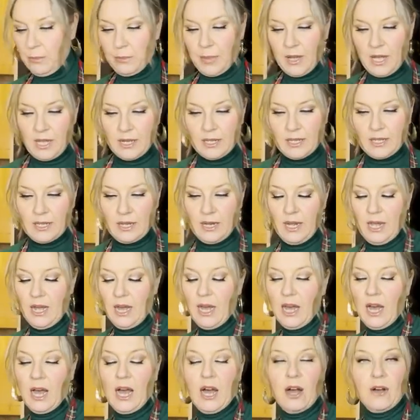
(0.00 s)
bit
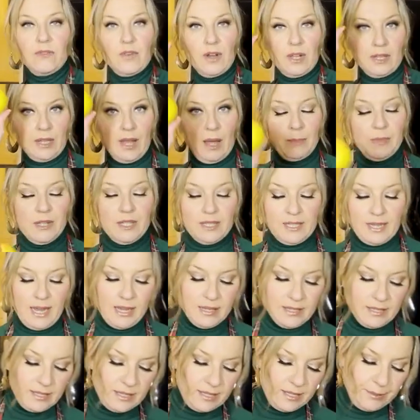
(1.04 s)
of lemon
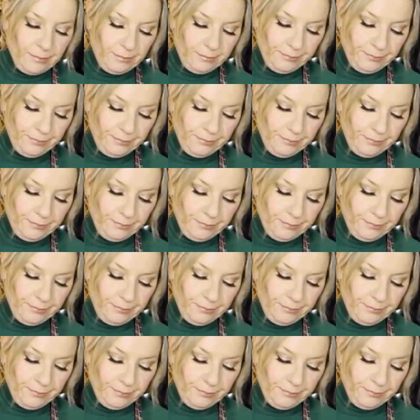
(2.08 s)
zest.